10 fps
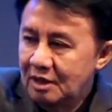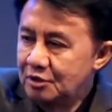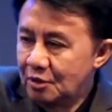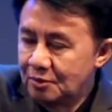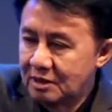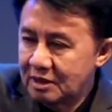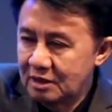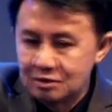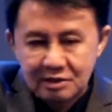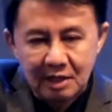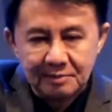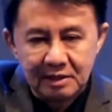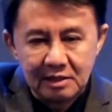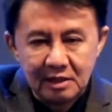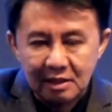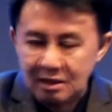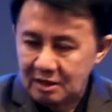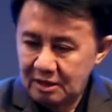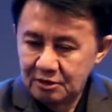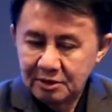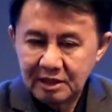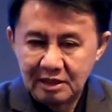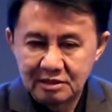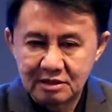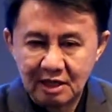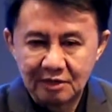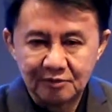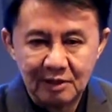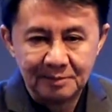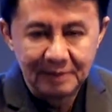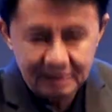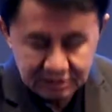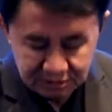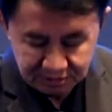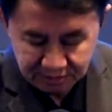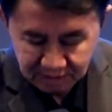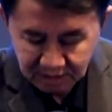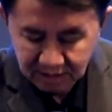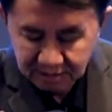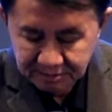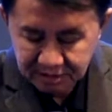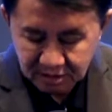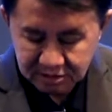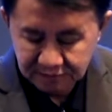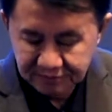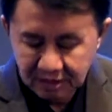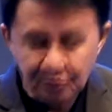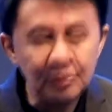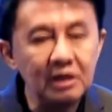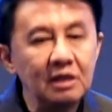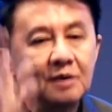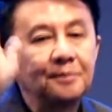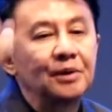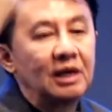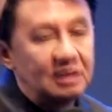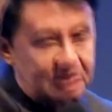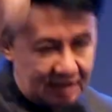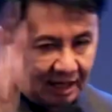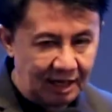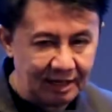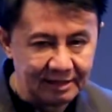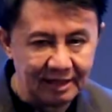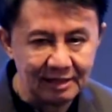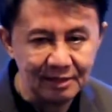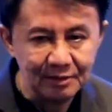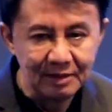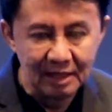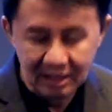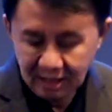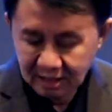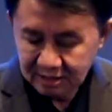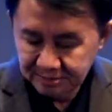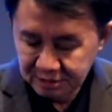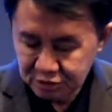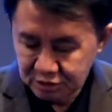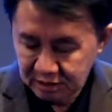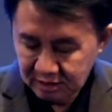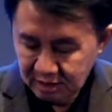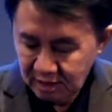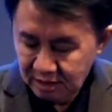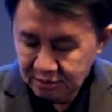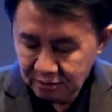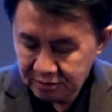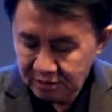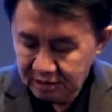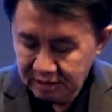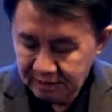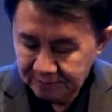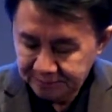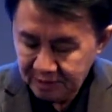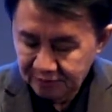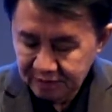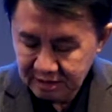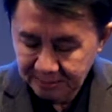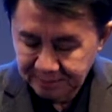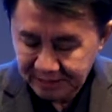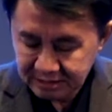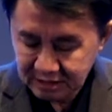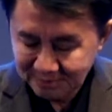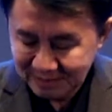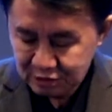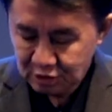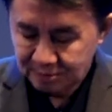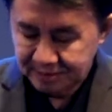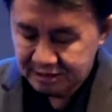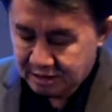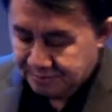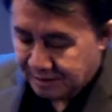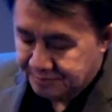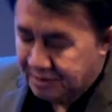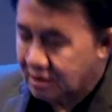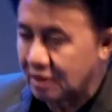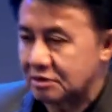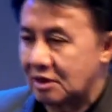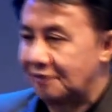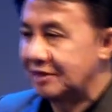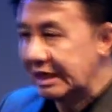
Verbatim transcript: in your work? Can you say amen? In your hands, God will bless you. Because of that, we praise God. Hallelujah. Number three, not only with the blessing, material blessing, but because of the